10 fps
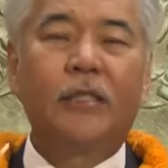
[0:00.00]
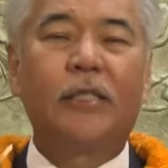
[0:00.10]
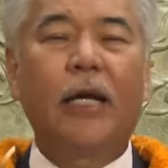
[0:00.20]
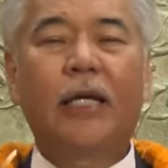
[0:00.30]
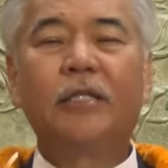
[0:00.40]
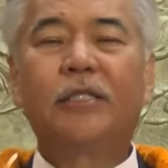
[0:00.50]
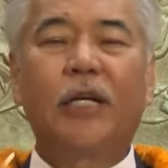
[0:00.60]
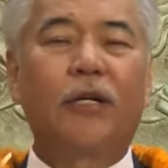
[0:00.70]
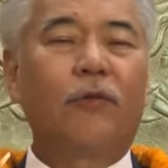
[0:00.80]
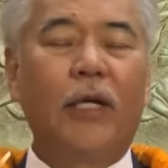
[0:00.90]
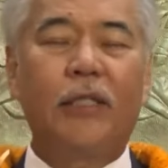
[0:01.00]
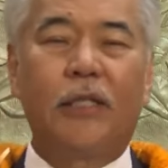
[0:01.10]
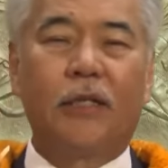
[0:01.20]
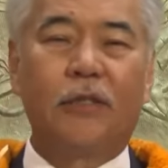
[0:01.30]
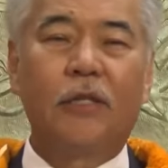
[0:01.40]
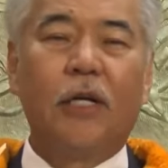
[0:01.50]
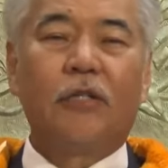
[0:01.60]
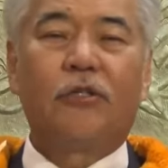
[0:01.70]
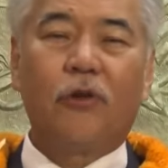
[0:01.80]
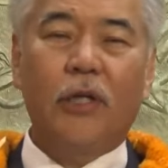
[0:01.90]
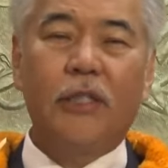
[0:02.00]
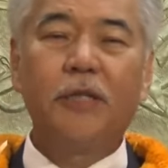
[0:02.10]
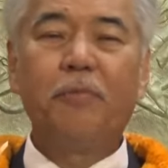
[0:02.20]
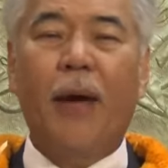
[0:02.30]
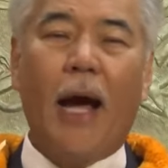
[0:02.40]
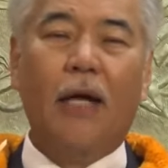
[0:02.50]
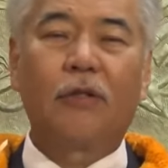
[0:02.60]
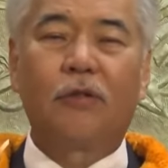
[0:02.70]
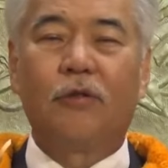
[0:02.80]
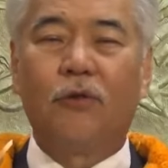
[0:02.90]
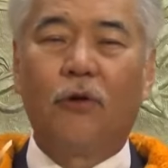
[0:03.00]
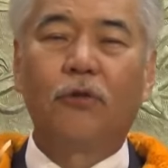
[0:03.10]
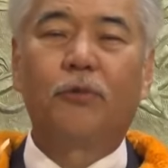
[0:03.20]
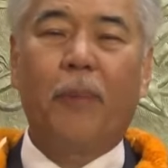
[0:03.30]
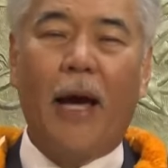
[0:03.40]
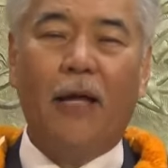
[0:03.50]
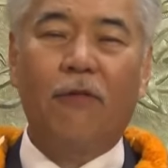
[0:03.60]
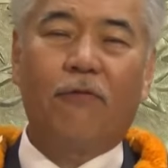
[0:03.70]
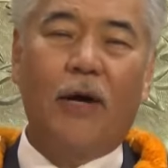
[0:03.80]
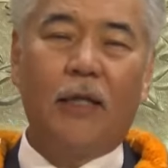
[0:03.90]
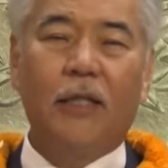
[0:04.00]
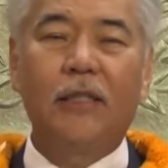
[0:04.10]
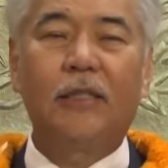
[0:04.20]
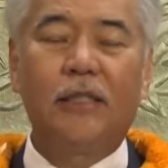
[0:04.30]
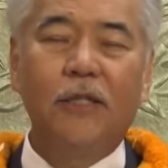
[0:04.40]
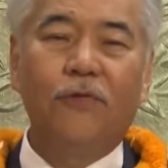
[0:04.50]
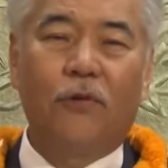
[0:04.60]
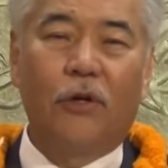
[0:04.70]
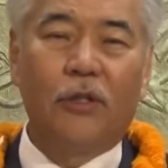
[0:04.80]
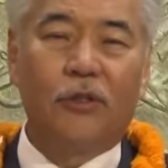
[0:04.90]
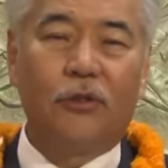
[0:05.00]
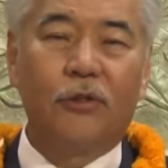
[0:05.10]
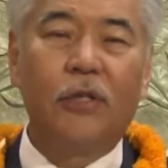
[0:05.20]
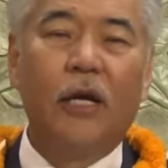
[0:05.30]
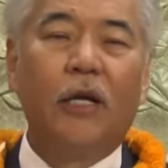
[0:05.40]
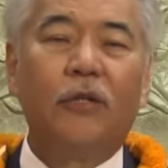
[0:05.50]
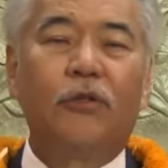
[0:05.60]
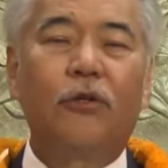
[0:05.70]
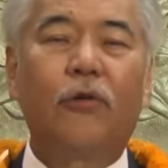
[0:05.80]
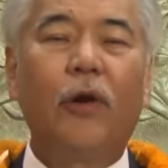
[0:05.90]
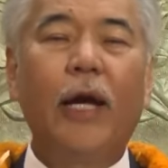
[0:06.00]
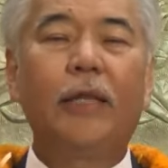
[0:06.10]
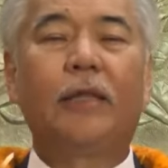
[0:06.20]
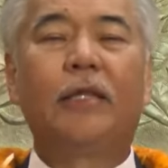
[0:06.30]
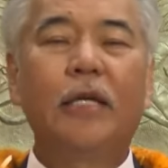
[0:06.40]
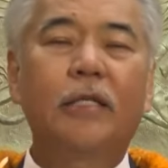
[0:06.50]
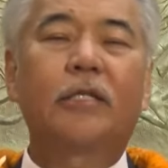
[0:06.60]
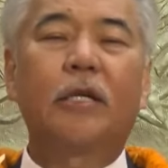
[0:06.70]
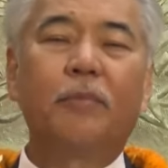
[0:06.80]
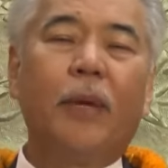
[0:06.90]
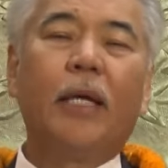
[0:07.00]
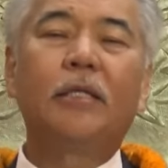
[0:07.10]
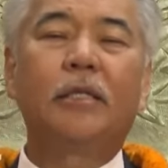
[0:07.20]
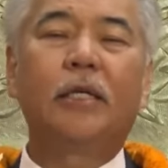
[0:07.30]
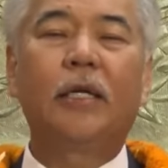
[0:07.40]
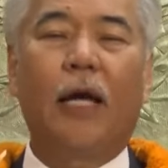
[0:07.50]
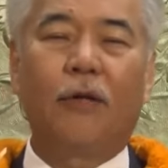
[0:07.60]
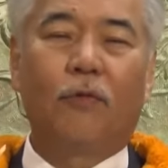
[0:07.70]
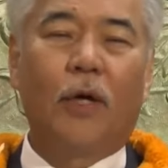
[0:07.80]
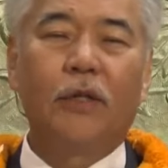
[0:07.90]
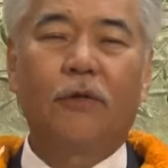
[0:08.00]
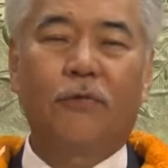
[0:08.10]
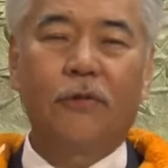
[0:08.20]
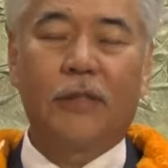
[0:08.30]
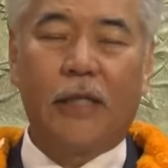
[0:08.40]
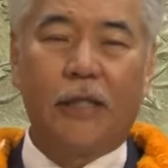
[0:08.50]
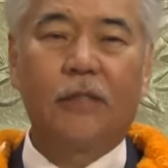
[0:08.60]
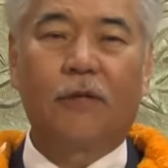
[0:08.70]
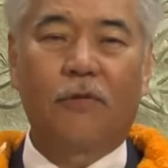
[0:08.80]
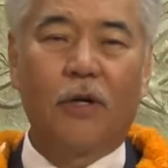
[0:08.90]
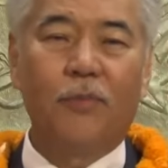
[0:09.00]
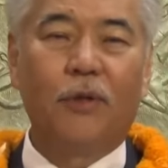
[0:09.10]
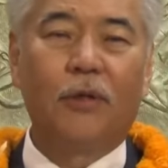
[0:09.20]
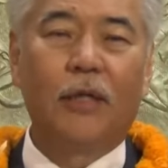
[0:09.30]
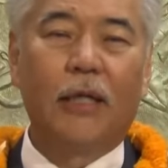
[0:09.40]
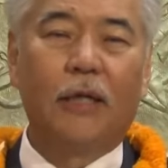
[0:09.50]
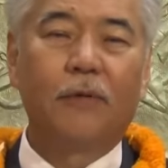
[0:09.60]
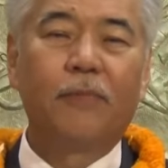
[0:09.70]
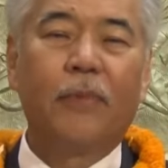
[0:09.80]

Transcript: It's taken generations, stretching back to those pathfinding sea voyagers, to create this amazing and wonderful sense of community.